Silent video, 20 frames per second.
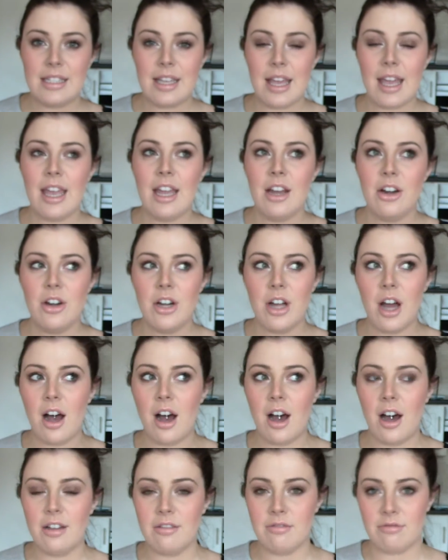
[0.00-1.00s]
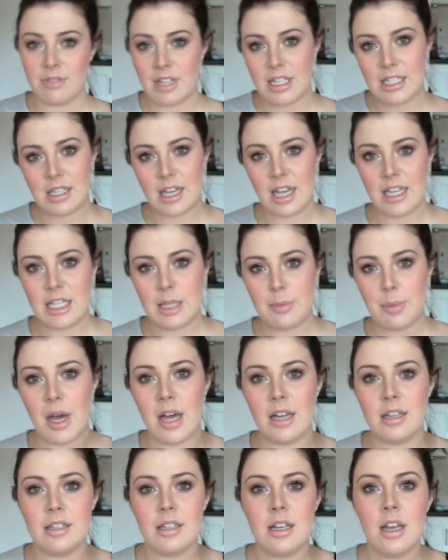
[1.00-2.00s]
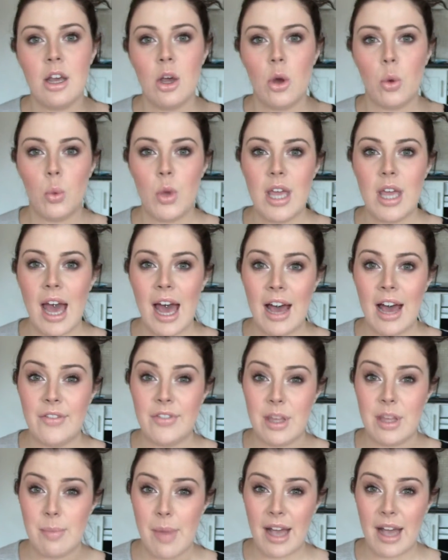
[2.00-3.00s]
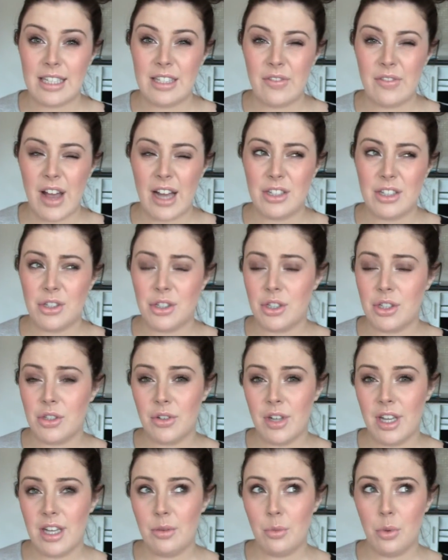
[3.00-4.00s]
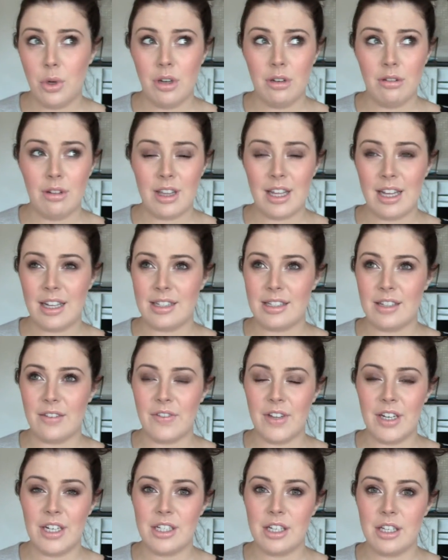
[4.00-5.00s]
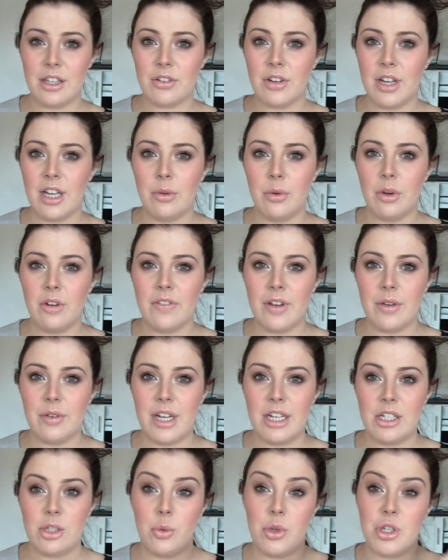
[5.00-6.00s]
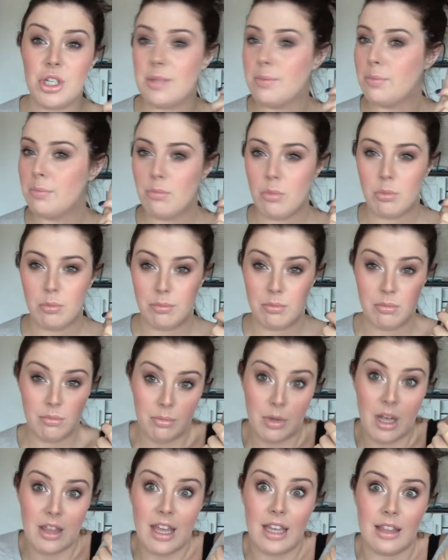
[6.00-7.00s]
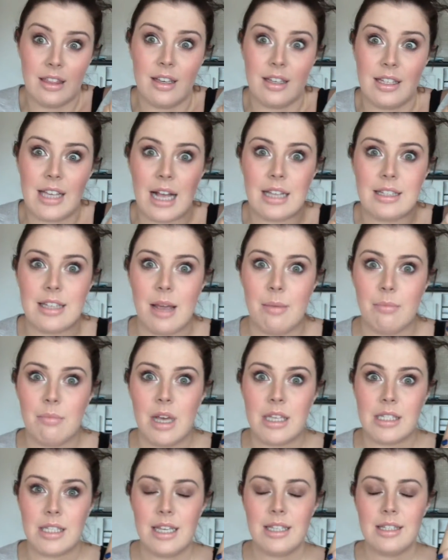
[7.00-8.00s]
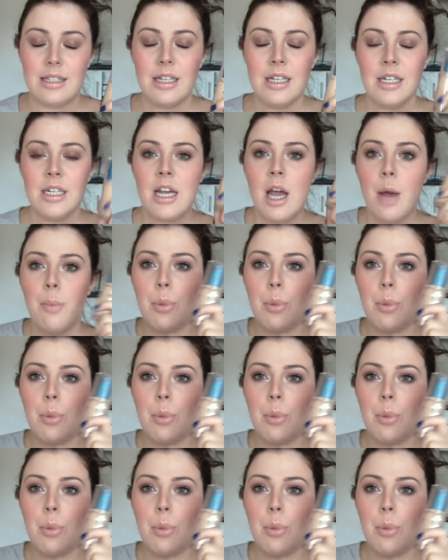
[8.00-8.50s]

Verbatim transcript: Here on this side of the pond, we have the Max Factor 3-in-1, I think it's Infinity 3-in-1 foundation, which is, I think, the exact same as this.